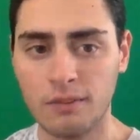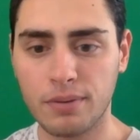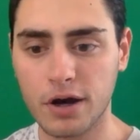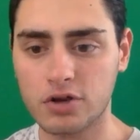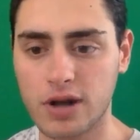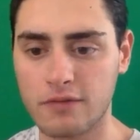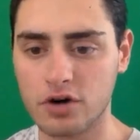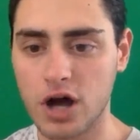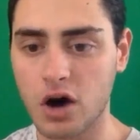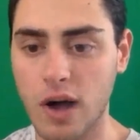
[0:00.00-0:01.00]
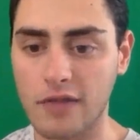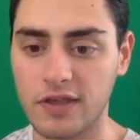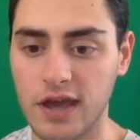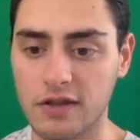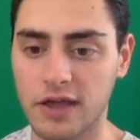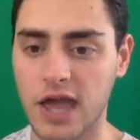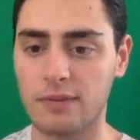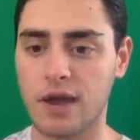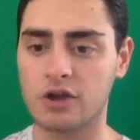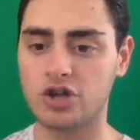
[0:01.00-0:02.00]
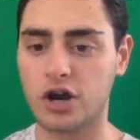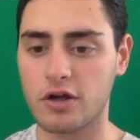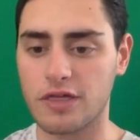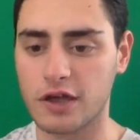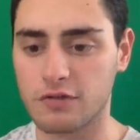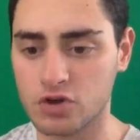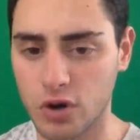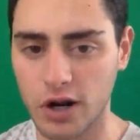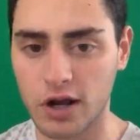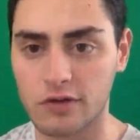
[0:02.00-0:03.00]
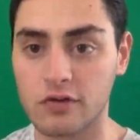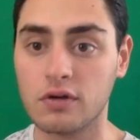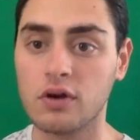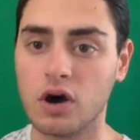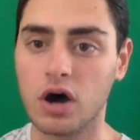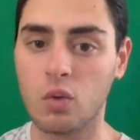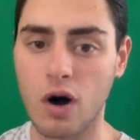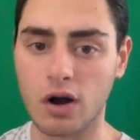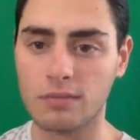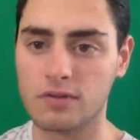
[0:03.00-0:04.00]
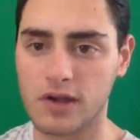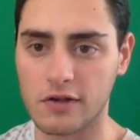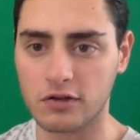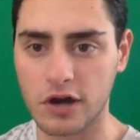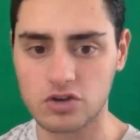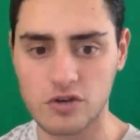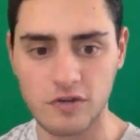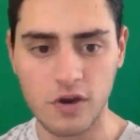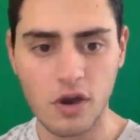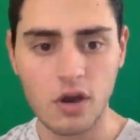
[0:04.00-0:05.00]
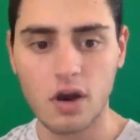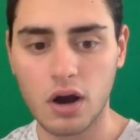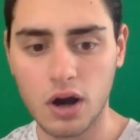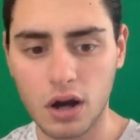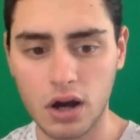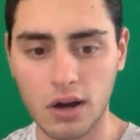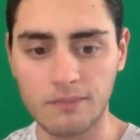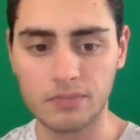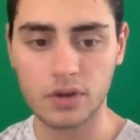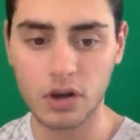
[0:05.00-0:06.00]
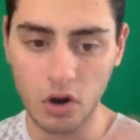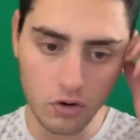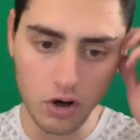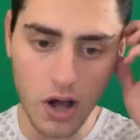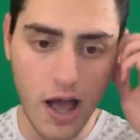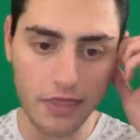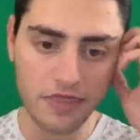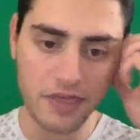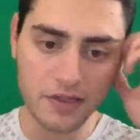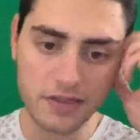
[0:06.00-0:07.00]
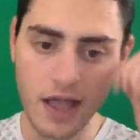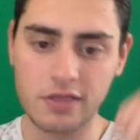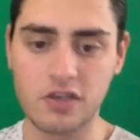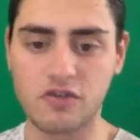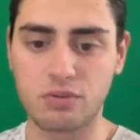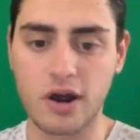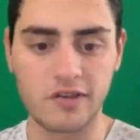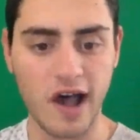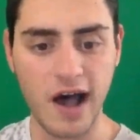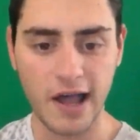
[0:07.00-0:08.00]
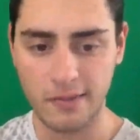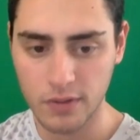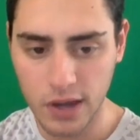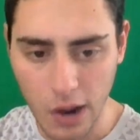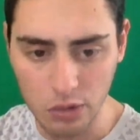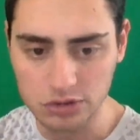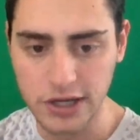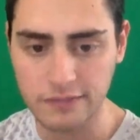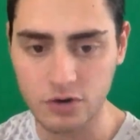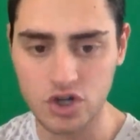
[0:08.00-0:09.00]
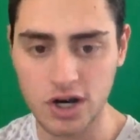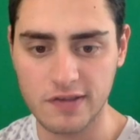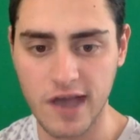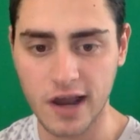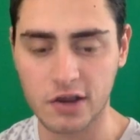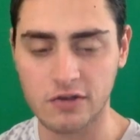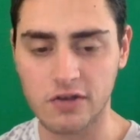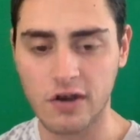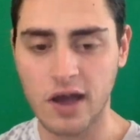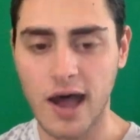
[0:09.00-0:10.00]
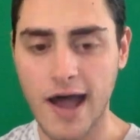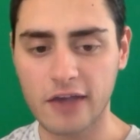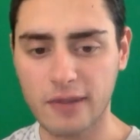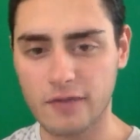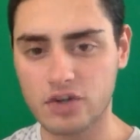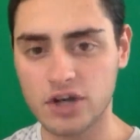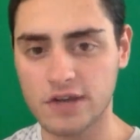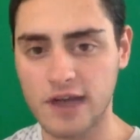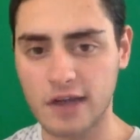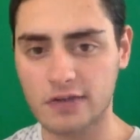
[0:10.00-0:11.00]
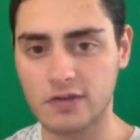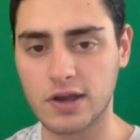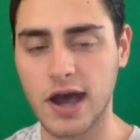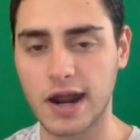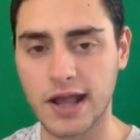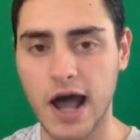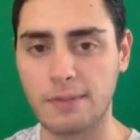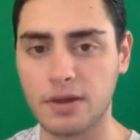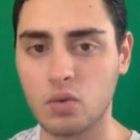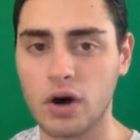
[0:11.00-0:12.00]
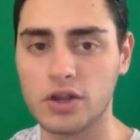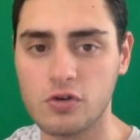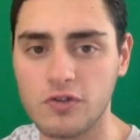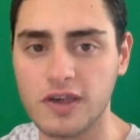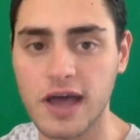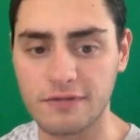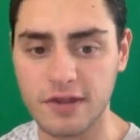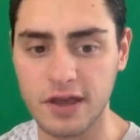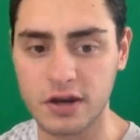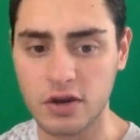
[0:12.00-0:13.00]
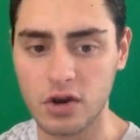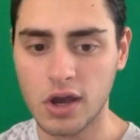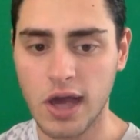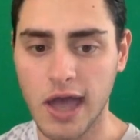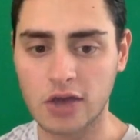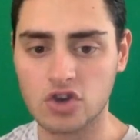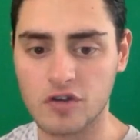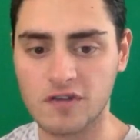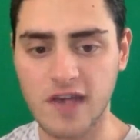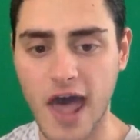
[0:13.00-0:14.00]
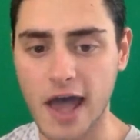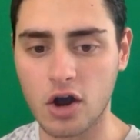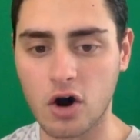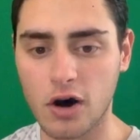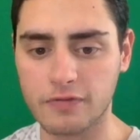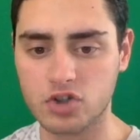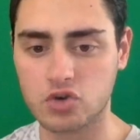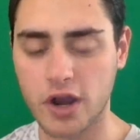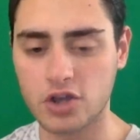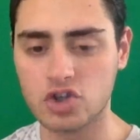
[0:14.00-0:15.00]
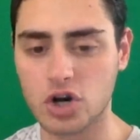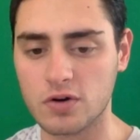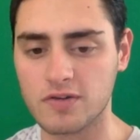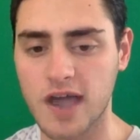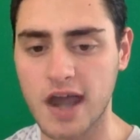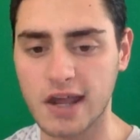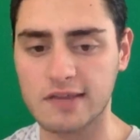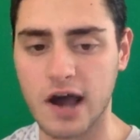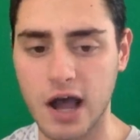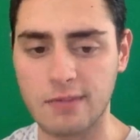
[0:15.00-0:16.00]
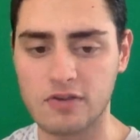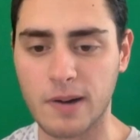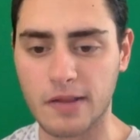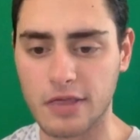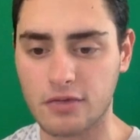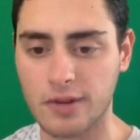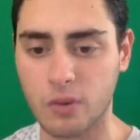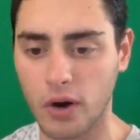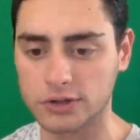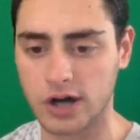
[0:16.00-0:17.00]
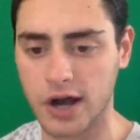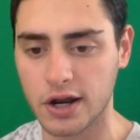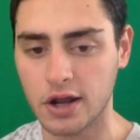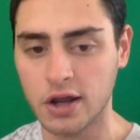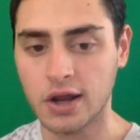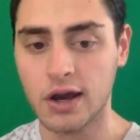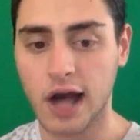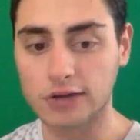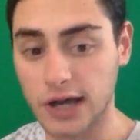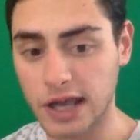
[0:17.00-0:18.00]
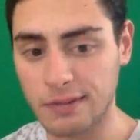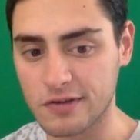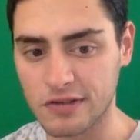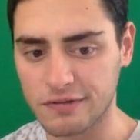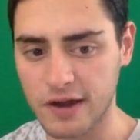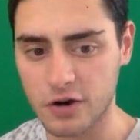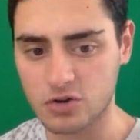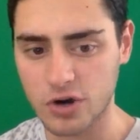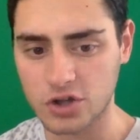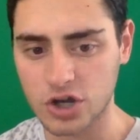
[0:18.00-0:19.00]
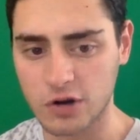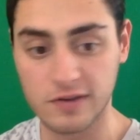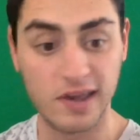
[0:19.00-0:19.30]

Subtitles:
But you never know at the end of the game. Hey, Jerry, thanks for joining us. Welcome to Scott Selections. Overall, I think that the spread is high. I will lean Virginia Tech because I expect Virginia Tech to kind of copy what UCF did and just sag off Trey Jones anytime he's by the three-point line. I like him as a defender, Trey Jones.